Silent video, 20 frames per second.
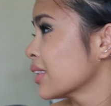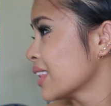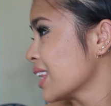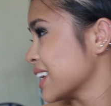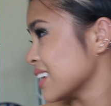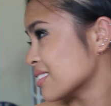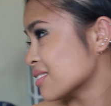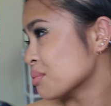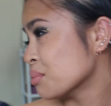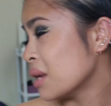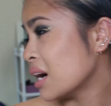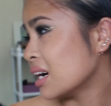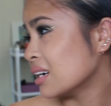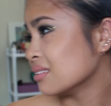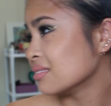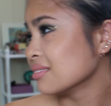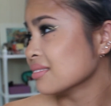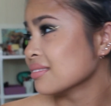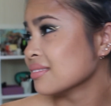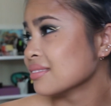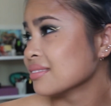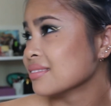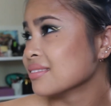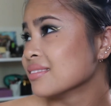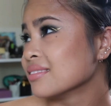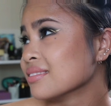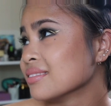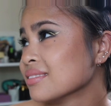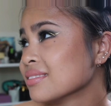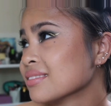Thanks, Ma.
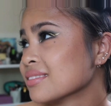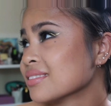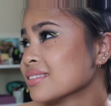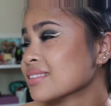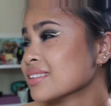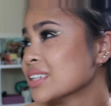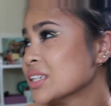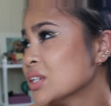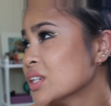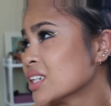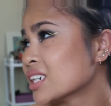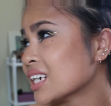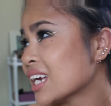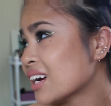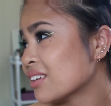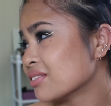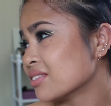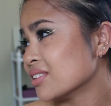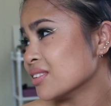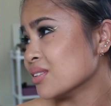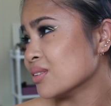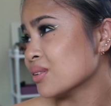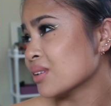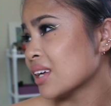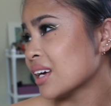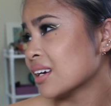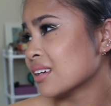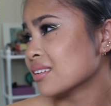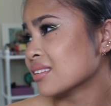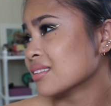You didn't have to do
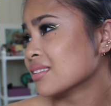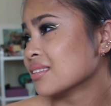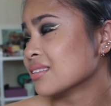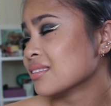that.